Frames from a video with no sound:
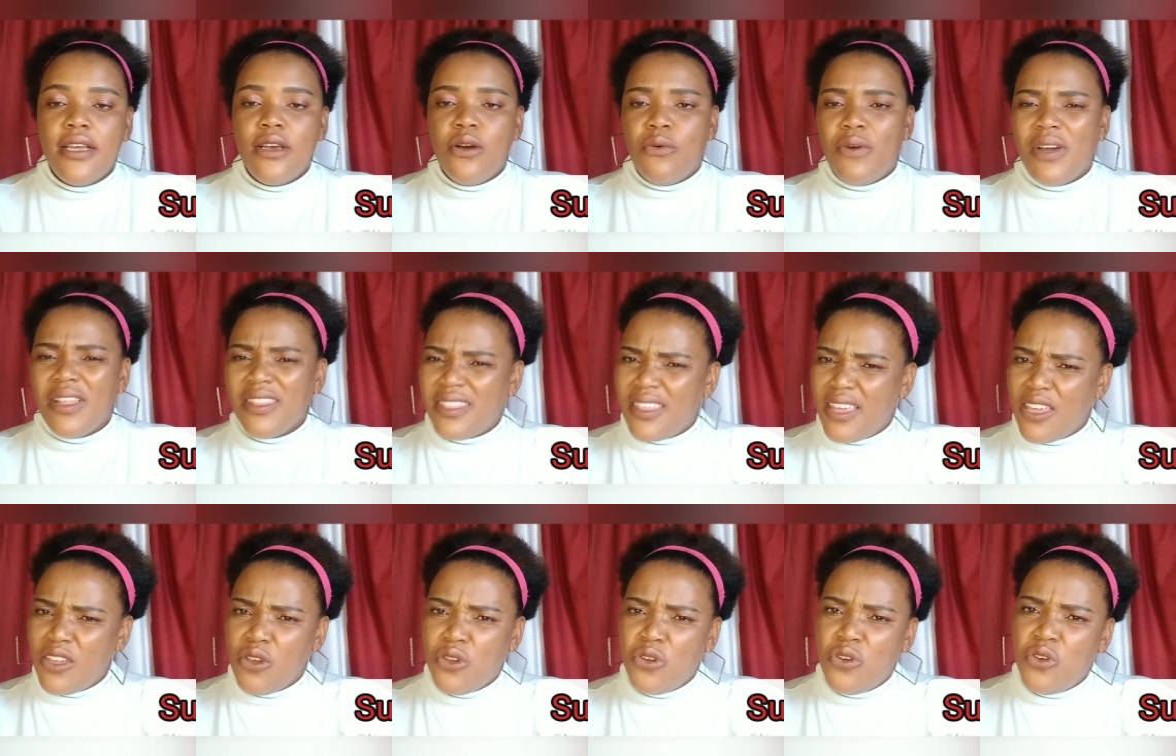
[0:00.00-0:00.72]
one
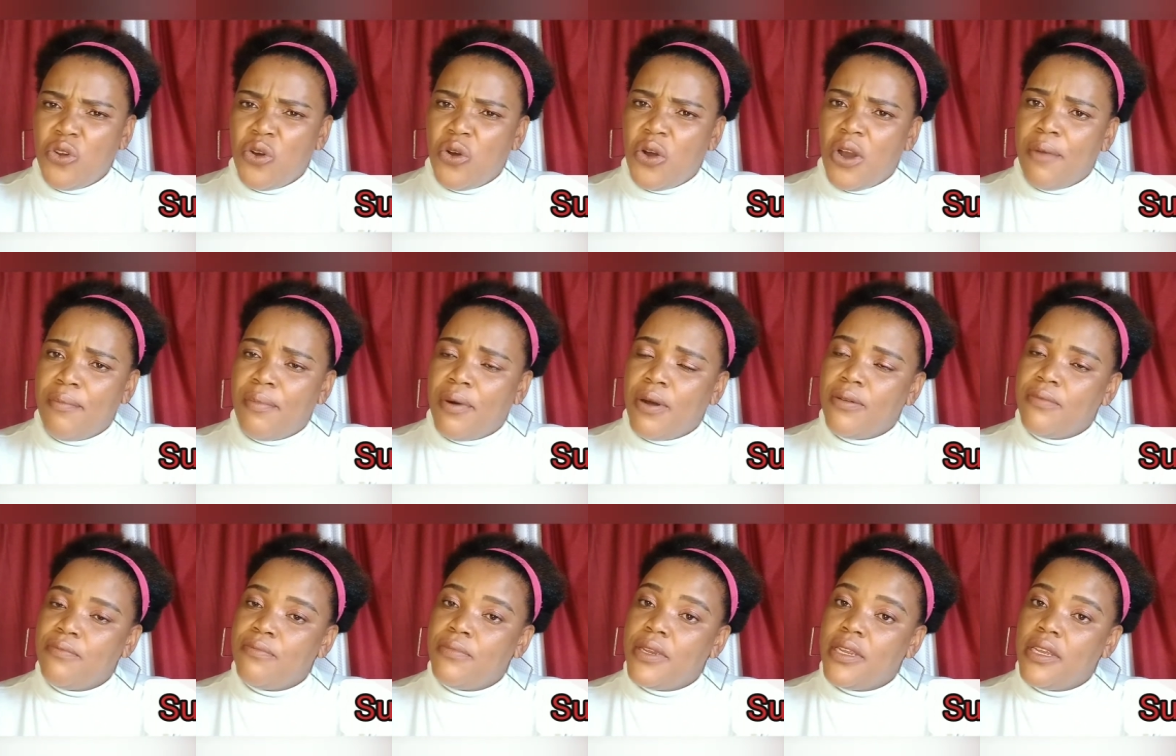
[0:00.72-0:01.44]
thing you know
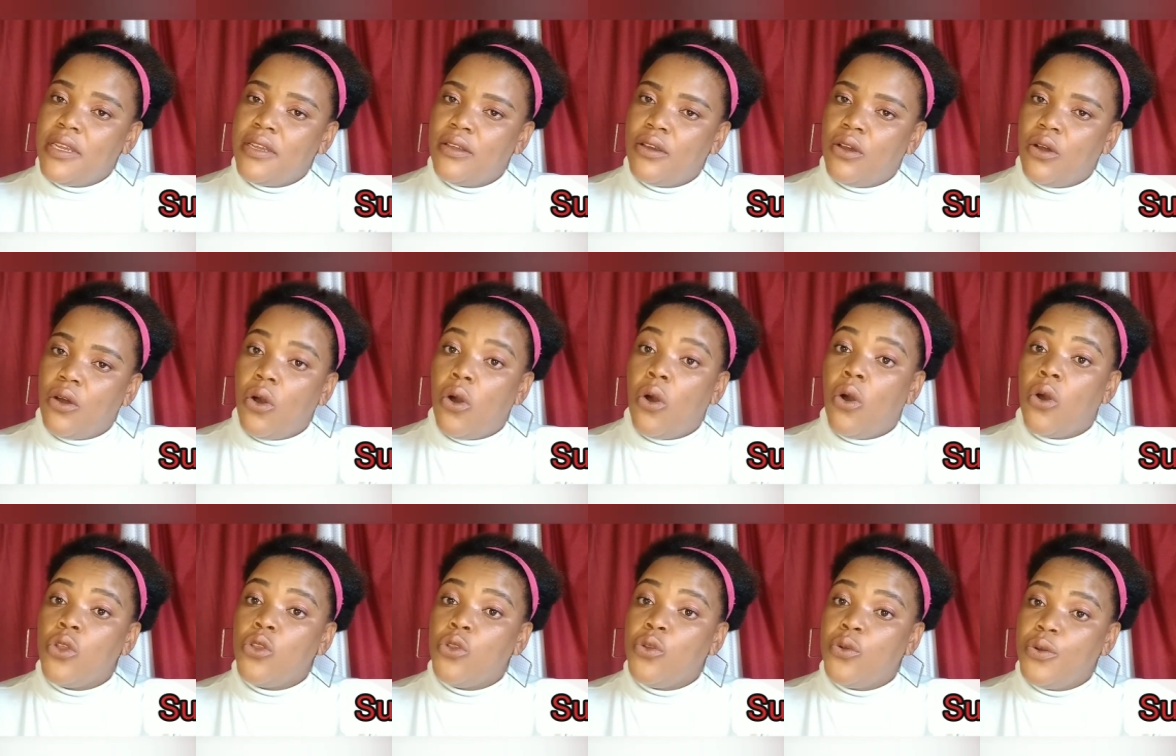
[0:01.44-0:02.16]
about me,
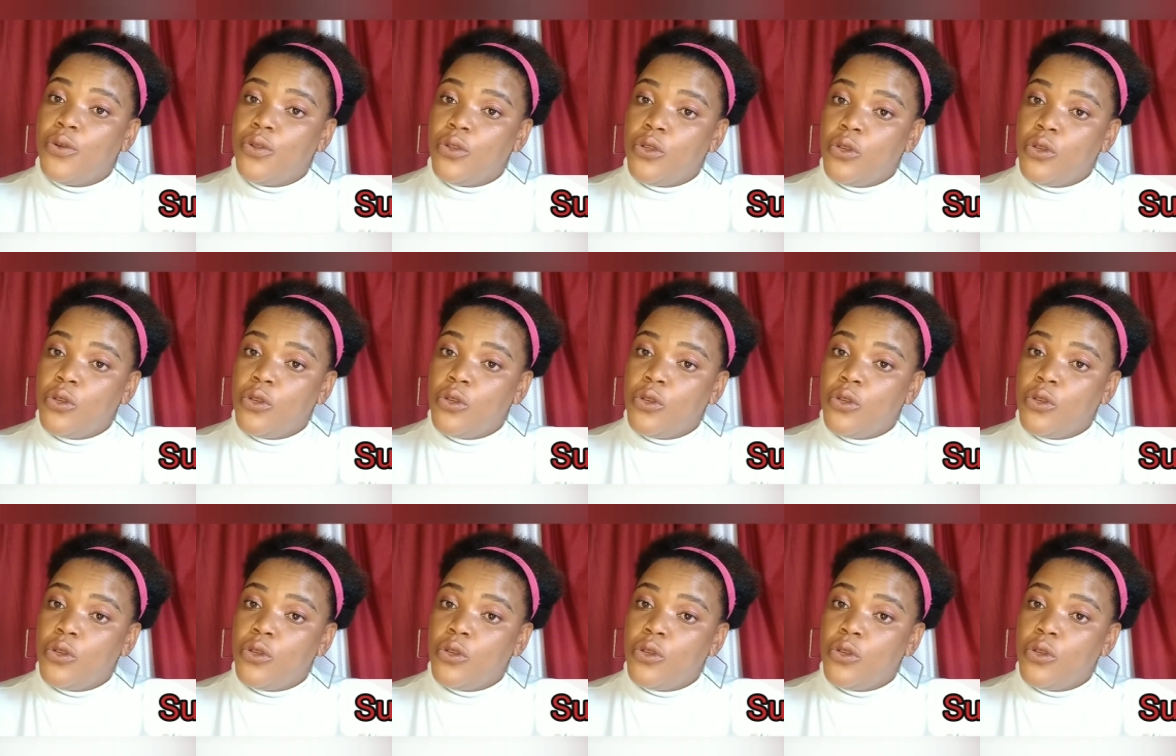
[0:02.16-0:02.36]
all you,